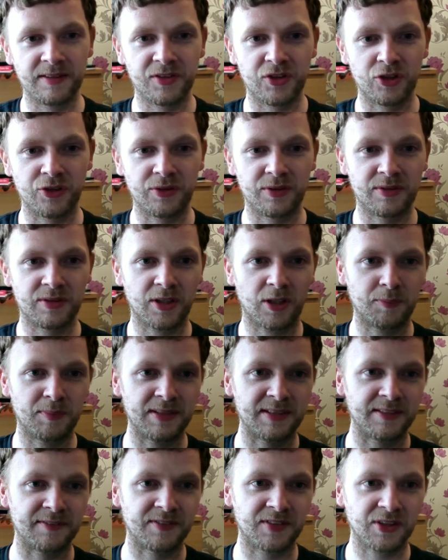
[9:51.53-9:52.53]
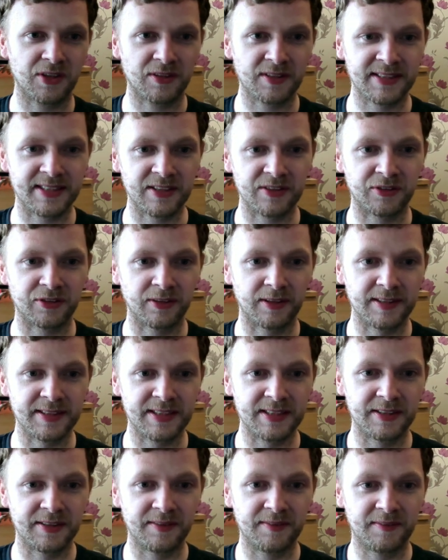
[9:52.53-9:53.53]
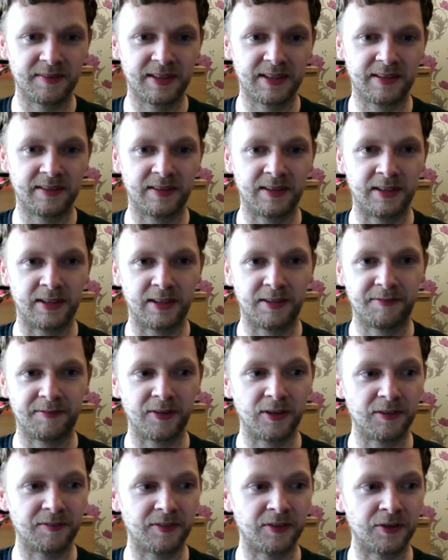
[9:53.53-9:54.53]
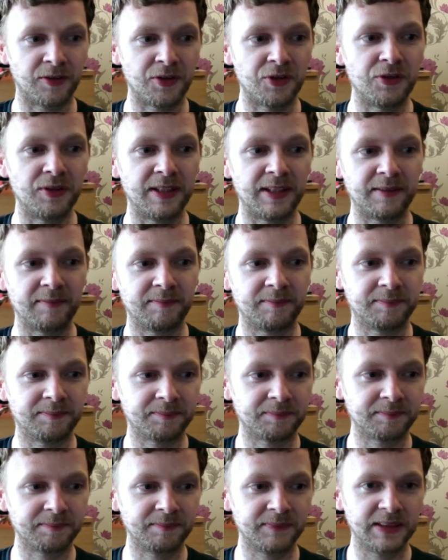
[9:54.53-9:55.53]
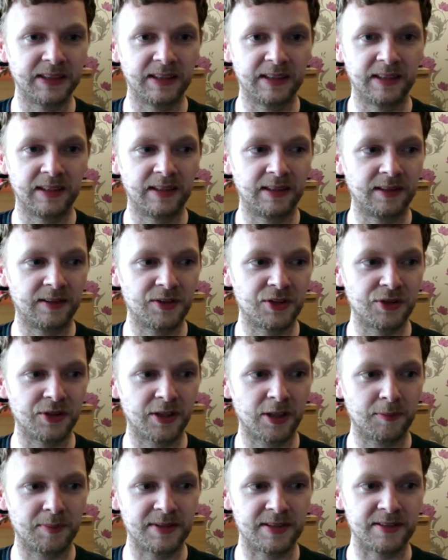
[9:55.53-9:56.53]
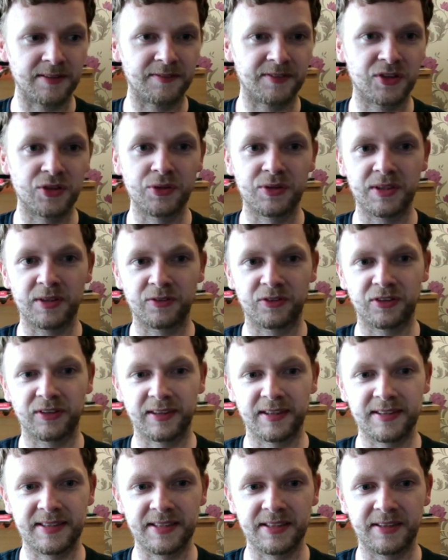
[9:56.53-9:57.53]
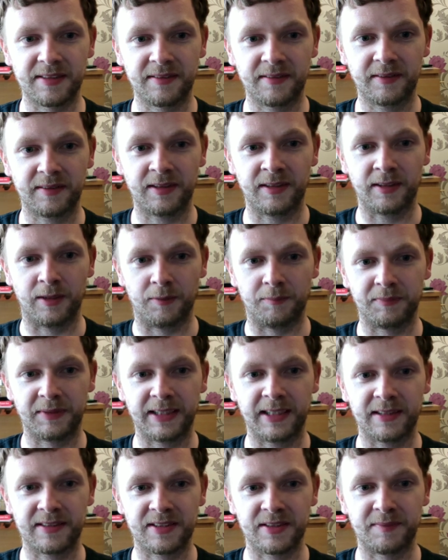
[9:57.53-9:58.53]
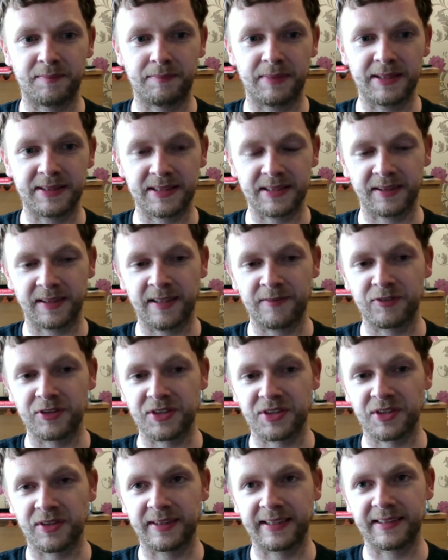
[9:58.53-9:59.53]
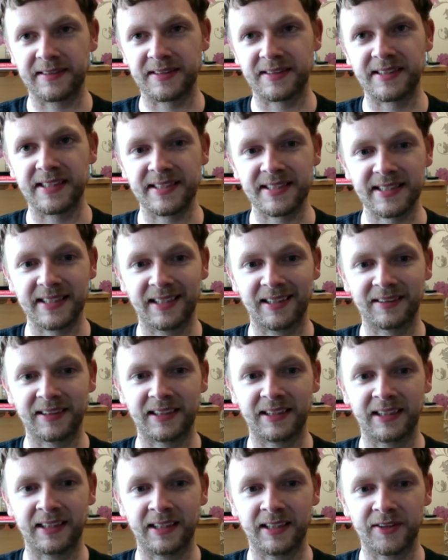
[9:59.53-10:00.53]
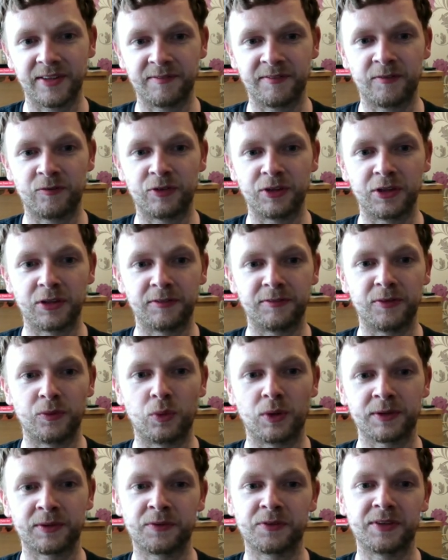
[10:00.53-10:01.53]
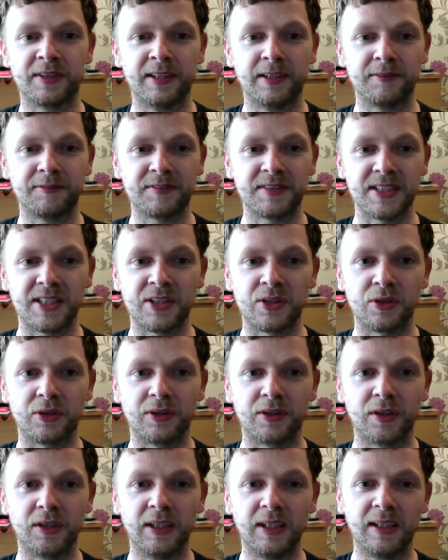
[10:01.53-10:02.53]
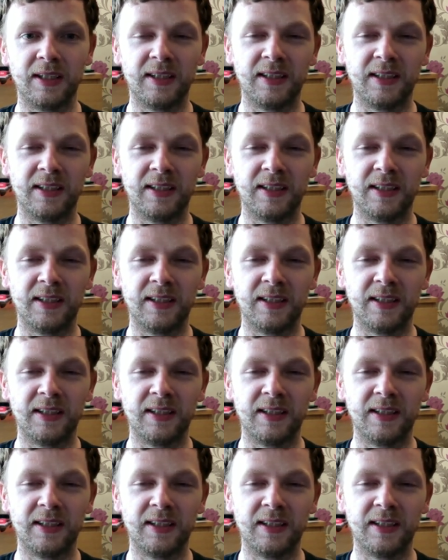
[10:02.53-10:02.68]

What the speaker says: 2 copies of Toxic Chrolizian, 4/4 unit. 2 copies of Two-Tone Chrolizian. You get to basically every turn you get to discard a card and then recover 100 health to the core,